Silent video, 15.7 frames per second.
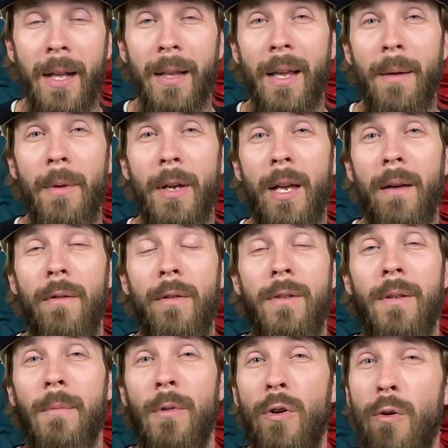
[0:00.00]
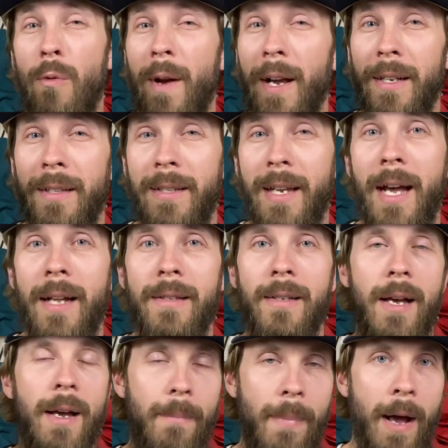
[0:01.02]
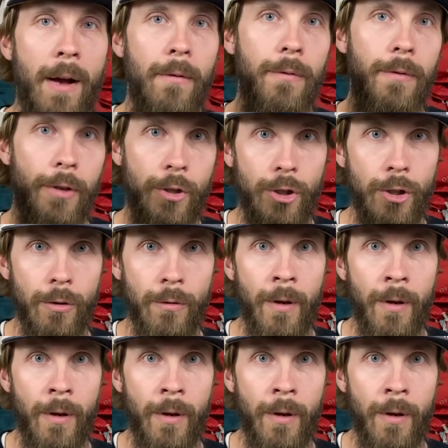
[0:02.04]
let me give you some quick stats about the shoe.